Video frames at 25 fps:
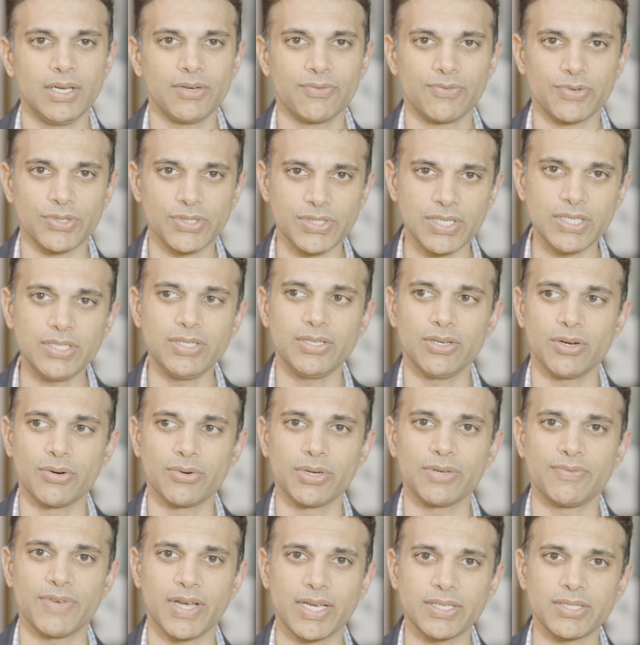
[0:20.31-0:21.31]
for
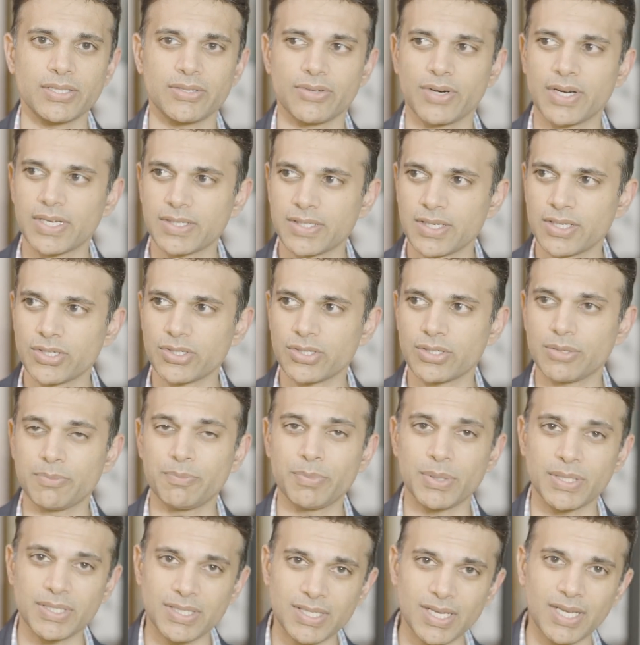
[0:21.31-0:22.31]
CTO revascularization,
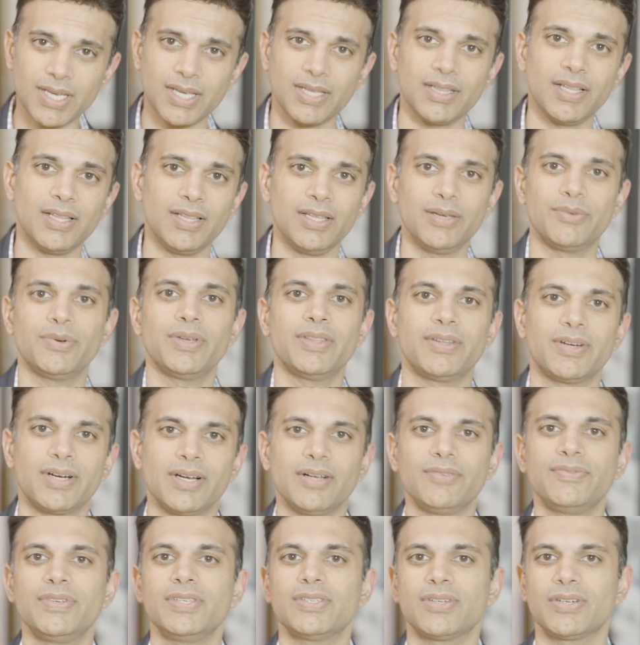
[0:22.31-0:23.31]
particularly when their
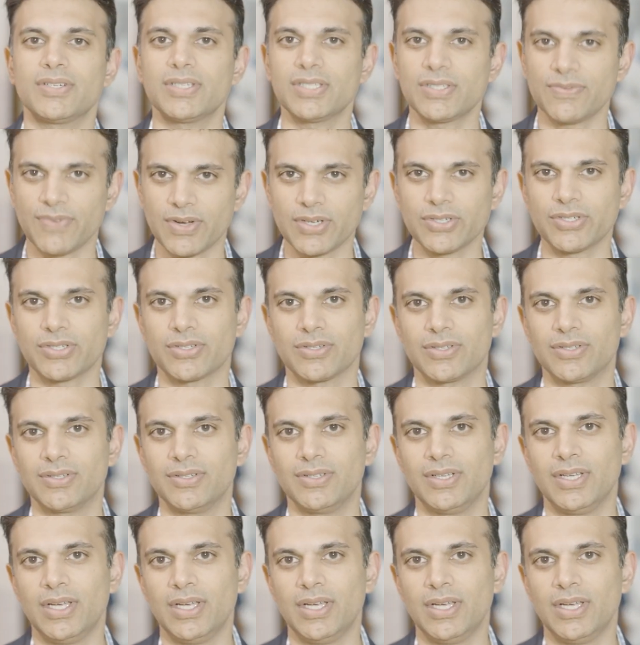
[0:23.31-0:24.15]
LVs are dysfunctional.